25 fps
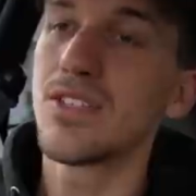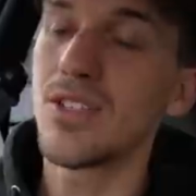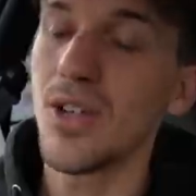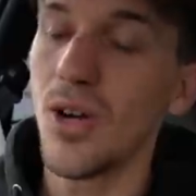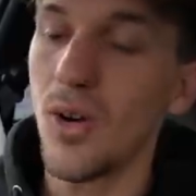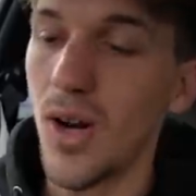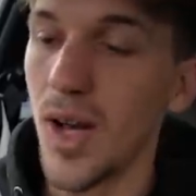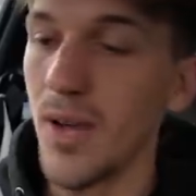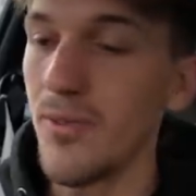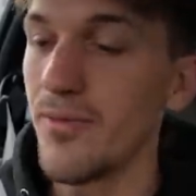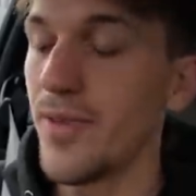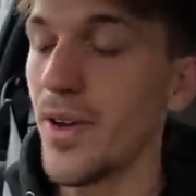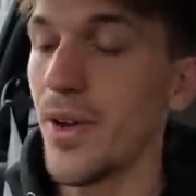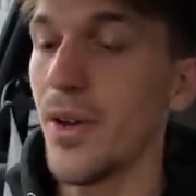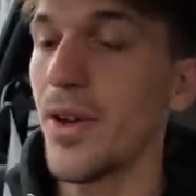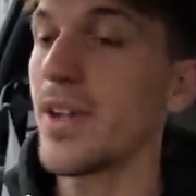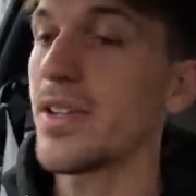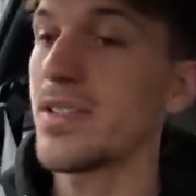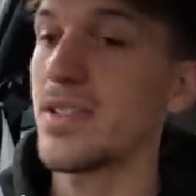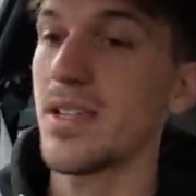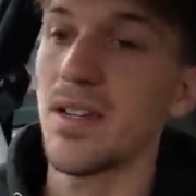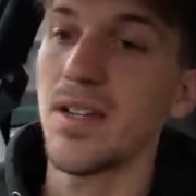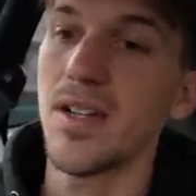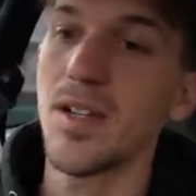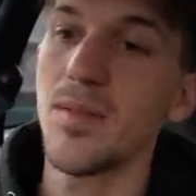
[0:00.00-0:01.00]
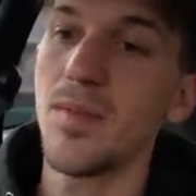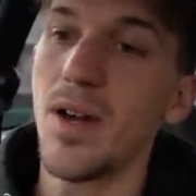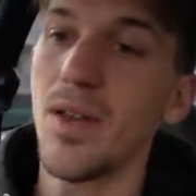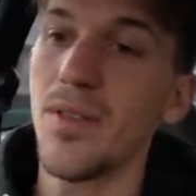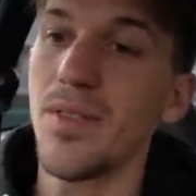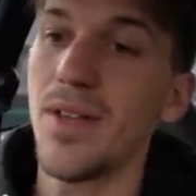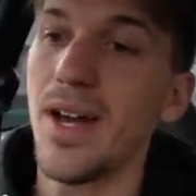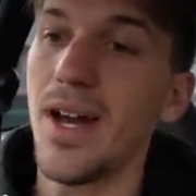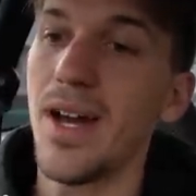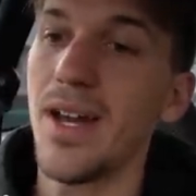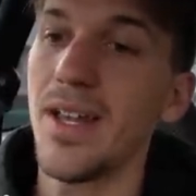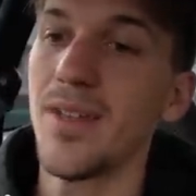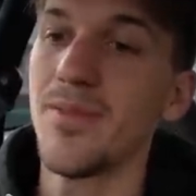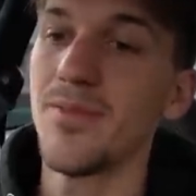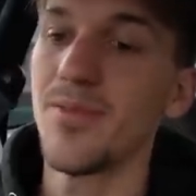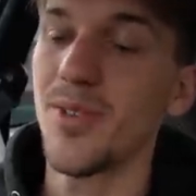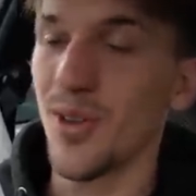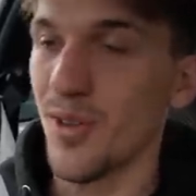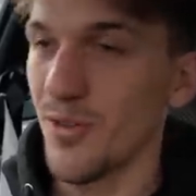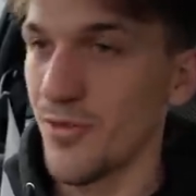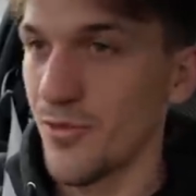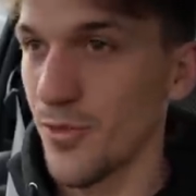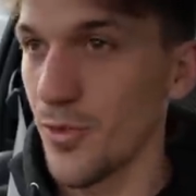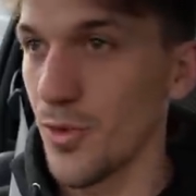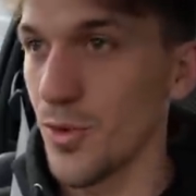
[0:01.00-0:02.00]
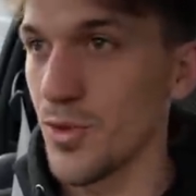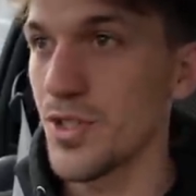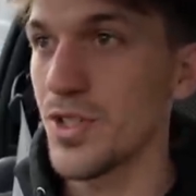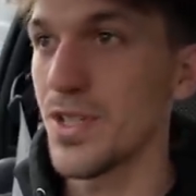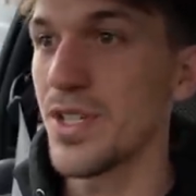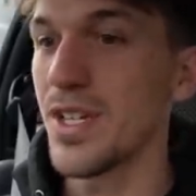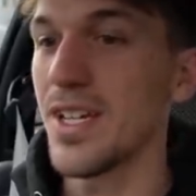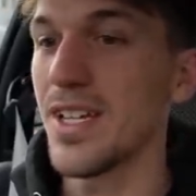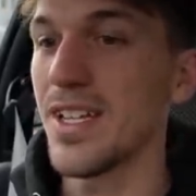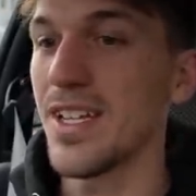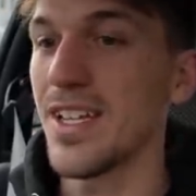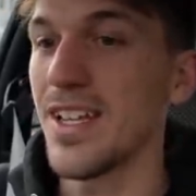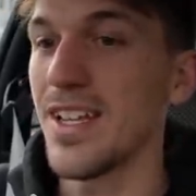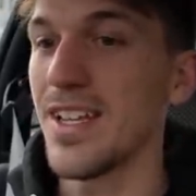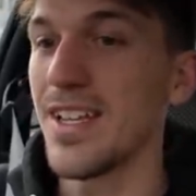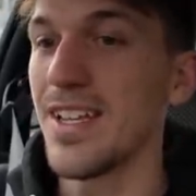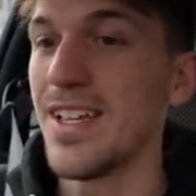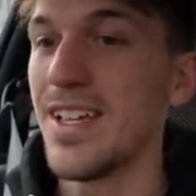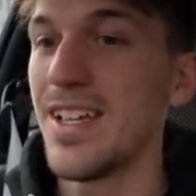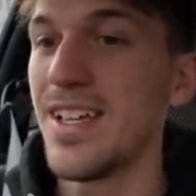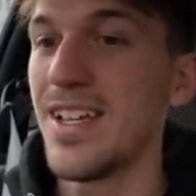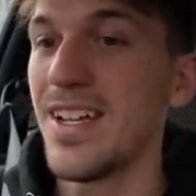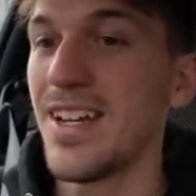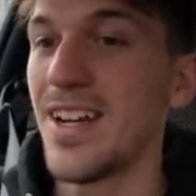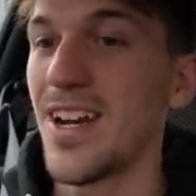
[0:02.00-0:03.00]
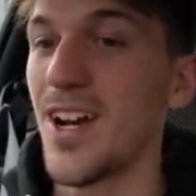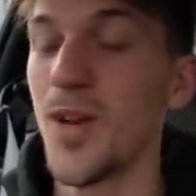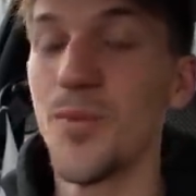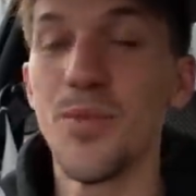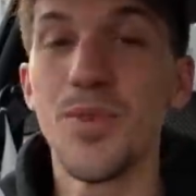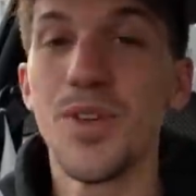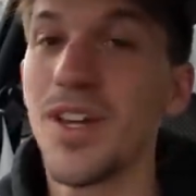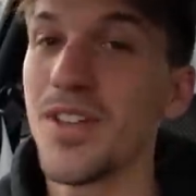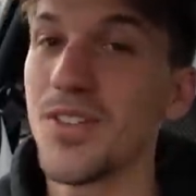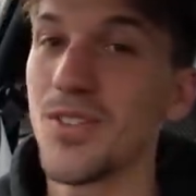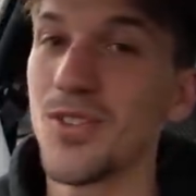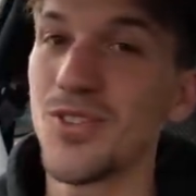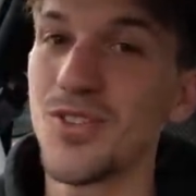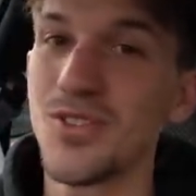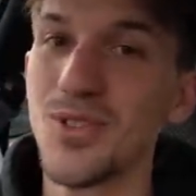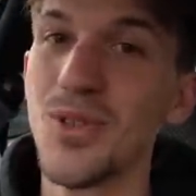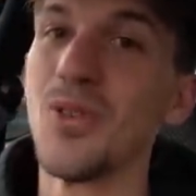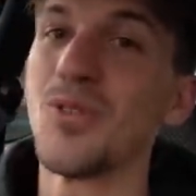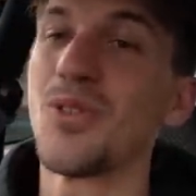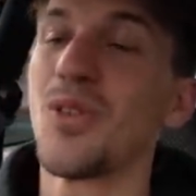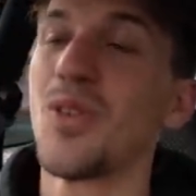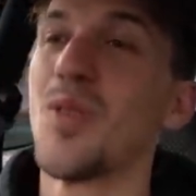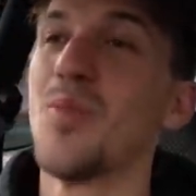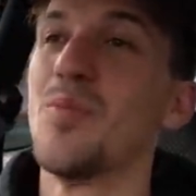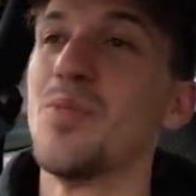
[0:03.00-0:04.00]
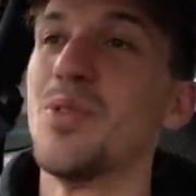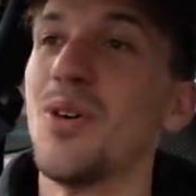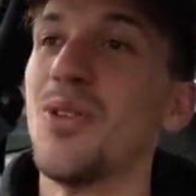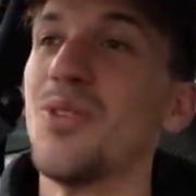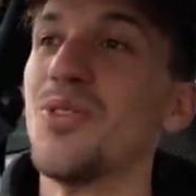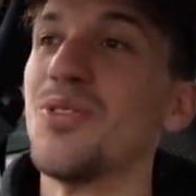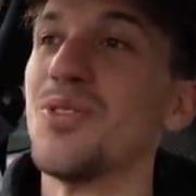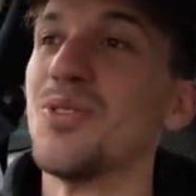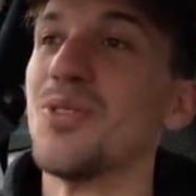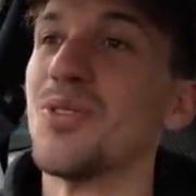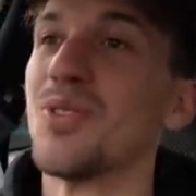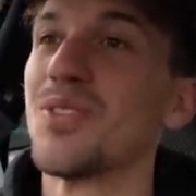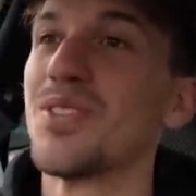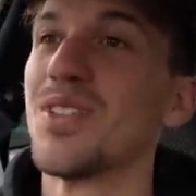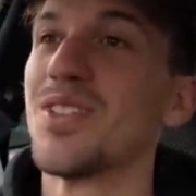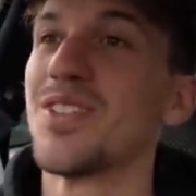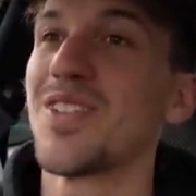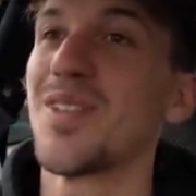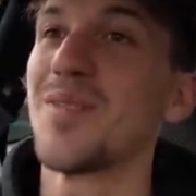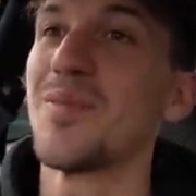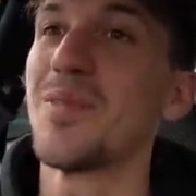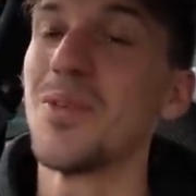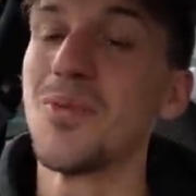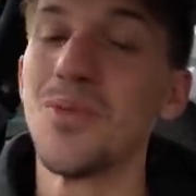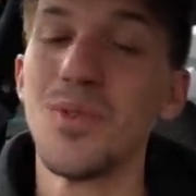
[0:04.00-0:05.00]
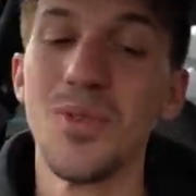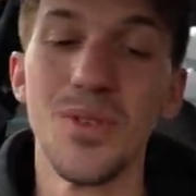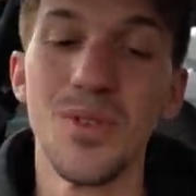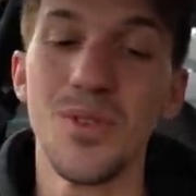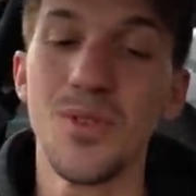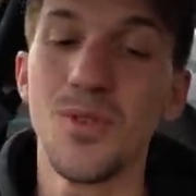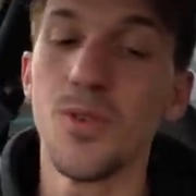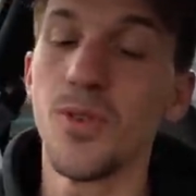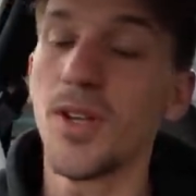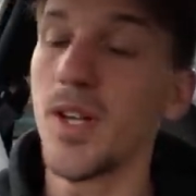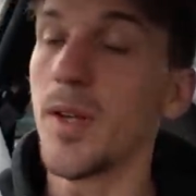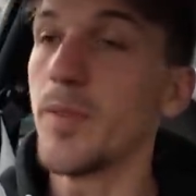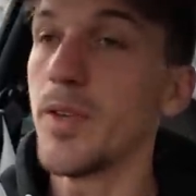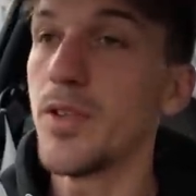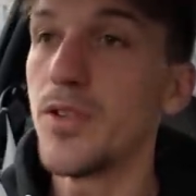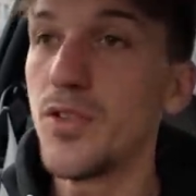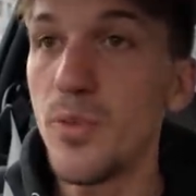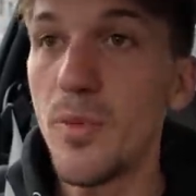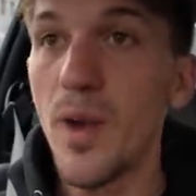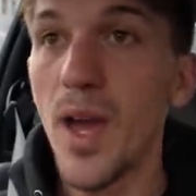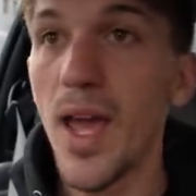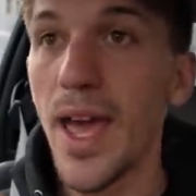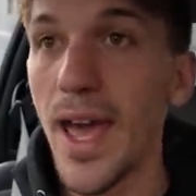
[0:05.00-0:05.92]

So I'm very excited about that. I'm very fortunate and I hope you guys are stoked on the build too because it's gonna be really cool. And I'm gonna do my